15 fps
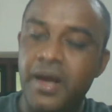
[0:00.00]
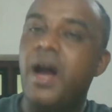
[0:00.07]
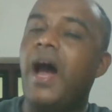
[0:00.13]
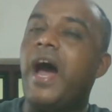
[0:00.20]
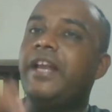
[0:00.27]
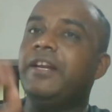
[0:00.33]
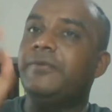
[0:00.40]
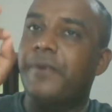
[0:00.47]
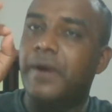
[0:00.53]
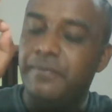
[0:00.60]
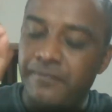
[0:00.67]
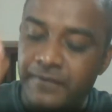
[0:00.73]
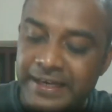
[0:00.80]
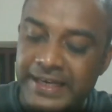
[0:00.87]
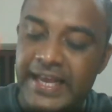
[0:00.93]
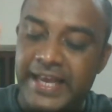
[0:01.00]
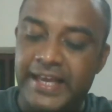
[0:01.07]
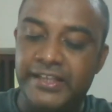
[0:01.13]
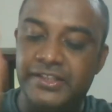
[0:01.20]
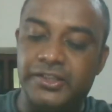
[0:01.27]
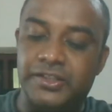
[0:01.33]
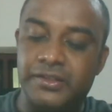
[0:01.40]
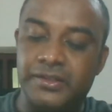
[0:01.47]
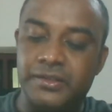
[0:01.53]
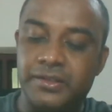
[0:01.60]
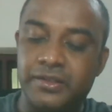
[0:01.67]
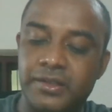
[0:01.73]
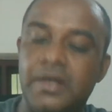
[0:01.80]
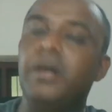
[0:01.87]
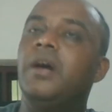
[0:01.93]
And from village
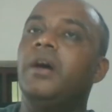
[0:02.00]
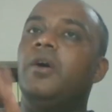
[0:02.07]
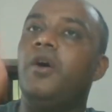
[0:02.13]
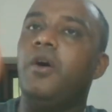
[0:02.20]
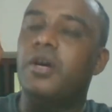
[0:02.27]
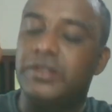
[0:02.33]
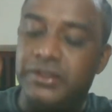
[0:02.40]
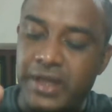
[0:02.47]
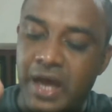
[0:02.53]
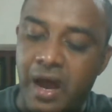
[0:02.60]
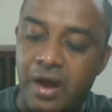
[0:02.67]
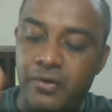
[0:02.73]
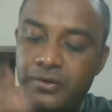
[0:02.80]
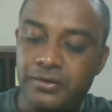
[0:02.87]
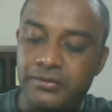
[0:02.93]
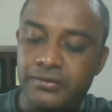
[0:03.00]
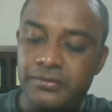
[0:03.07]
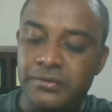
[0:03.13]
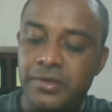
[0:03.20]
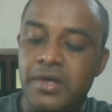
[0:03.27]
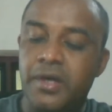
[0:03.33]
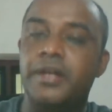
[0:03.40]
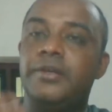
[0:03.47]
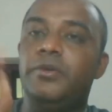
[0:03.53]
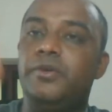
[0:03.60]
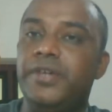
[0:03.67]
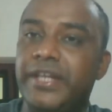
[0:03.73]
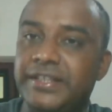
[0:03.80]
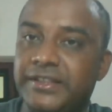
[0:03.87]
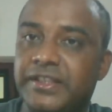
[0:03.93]
or town to
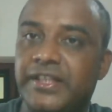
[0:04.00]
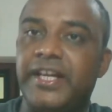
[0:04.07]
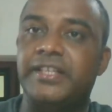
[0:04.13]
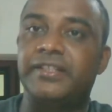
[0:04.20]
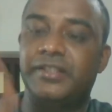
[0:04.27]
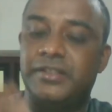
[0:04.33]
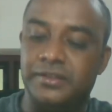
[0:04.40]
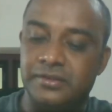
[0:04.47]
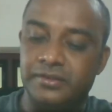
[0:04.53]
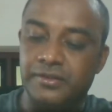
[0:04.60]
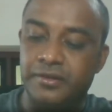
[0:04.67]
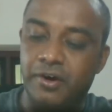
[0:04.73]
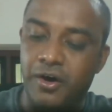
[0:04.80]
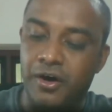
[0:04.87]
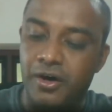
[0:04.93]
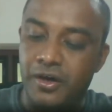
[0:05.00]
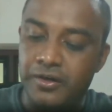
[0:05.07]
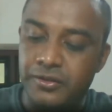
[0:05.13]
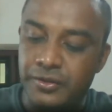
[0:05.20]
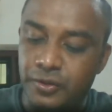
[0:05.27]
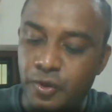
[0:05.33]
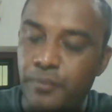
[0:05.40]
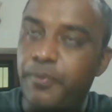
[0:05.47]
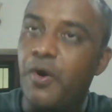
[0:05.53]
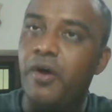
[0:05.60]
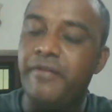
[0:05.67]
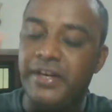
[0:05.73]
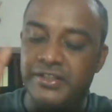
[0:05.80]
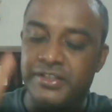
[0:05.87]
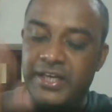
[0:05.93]
district or to
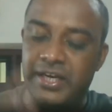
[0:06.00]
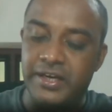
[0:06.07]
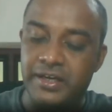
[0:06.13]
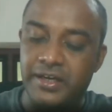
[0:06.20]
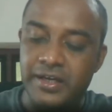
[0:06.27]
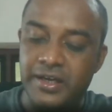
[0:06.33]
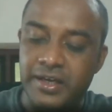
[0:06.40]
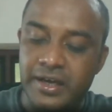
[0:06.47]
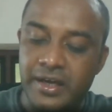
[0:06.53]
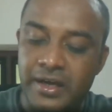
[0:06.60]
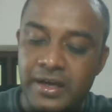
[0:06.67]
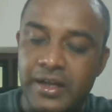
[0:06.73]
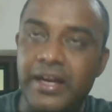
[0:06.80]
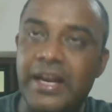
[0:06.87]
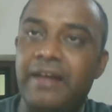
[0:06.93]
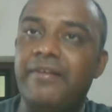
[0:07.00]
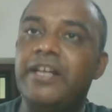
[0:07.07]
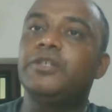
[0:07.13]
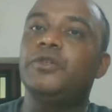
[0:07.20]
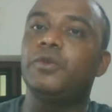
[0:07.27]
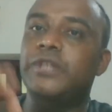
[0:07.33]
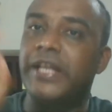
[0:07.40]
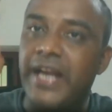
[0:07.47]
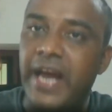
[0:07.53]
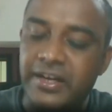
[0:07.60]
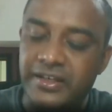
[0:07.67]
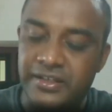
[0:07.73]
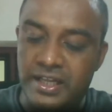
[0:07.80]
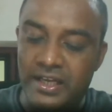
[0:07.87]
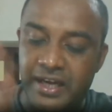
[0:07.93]
provincial level to the
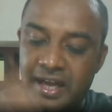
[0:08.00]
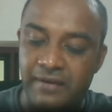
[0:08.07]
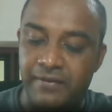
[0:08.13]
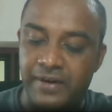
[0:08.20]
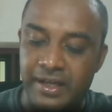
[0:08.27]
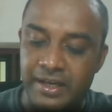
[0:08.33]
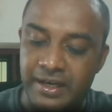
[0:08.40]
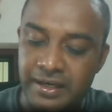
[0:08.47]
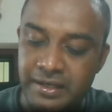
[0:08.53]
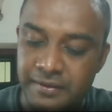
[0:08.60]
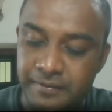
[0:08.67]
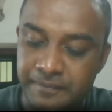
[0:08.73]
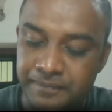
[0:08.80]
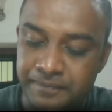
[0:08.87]
national level,